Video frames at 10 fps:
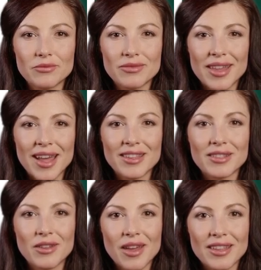The
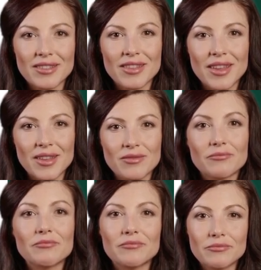answer is D.
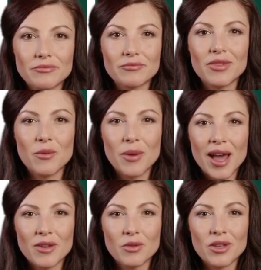
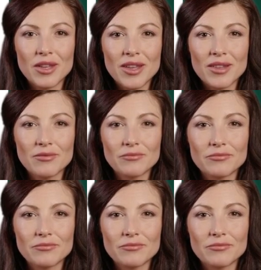Compatibility.